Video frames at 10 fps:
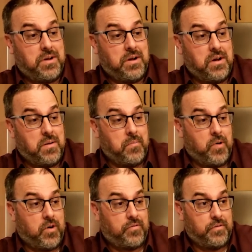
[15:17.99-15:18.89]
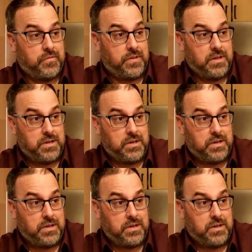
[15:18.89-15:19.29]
off of